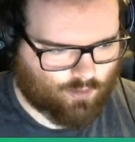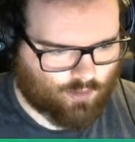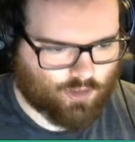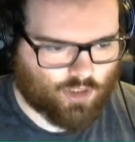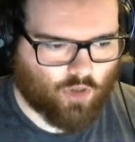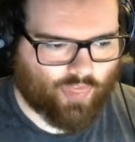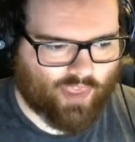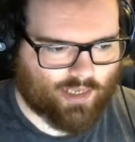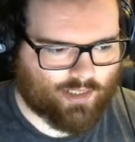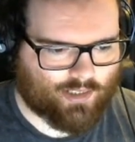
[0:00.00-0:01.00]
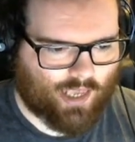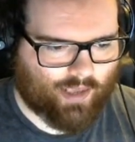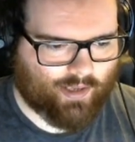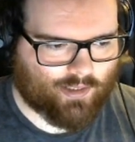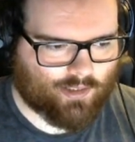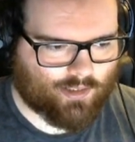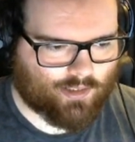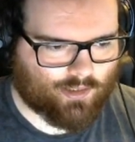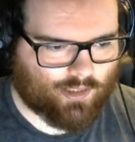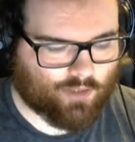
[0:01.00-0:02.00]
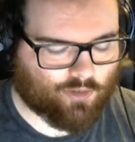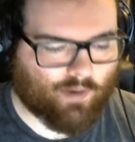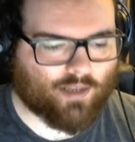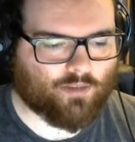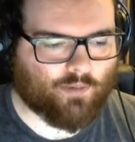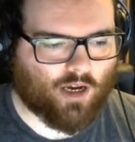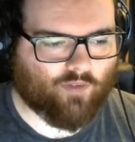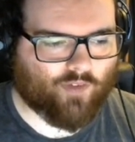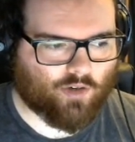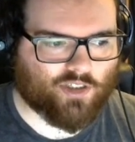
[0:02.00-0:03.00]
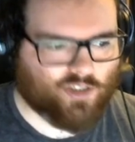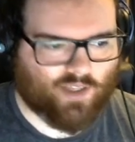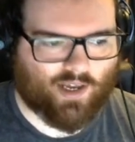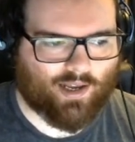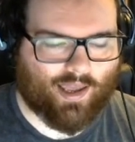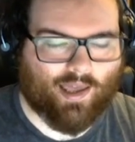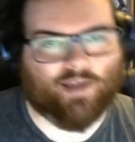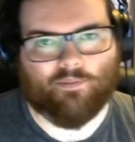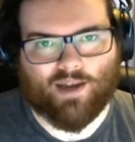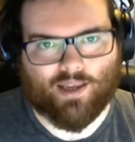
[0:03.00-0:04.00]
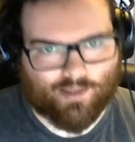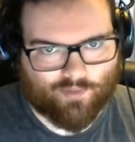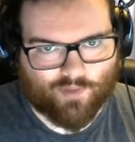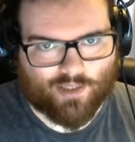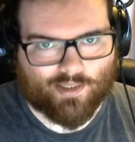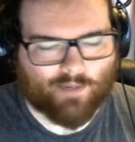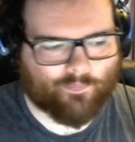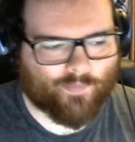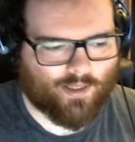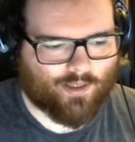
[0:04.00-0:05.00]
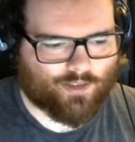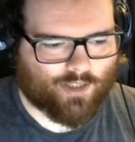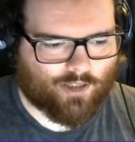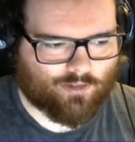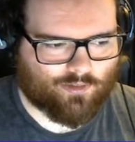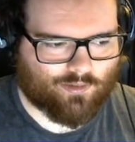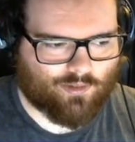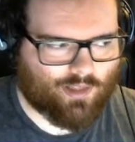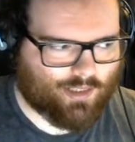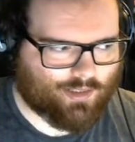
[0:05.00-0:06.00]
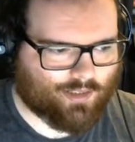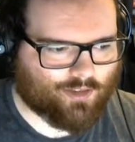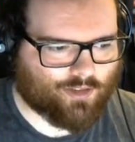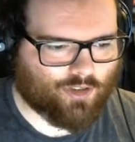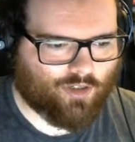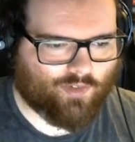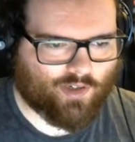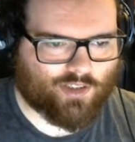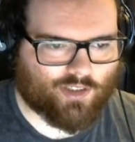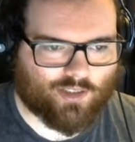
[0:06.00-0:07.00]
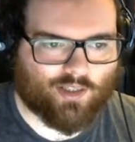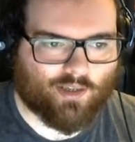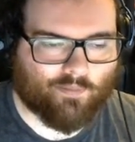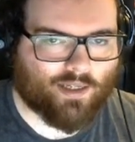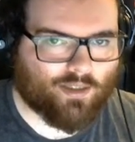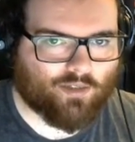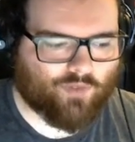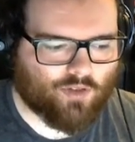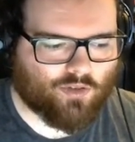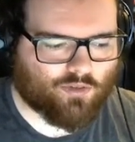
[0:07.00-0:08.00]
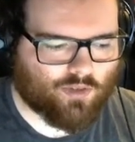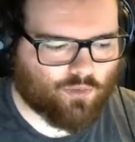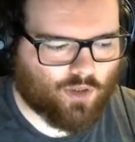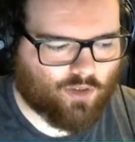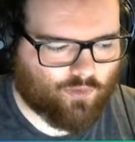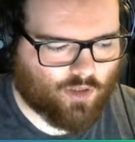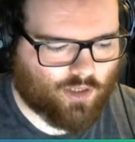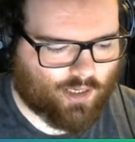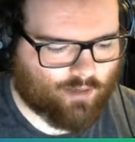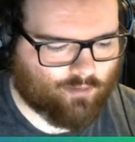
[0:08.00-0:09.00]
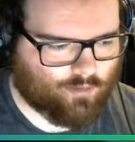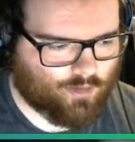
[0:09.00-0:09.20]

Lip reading: So this reminds me of a question that I had in my A-level exam. So this is the sort of question that they might give you, so it's worth working out.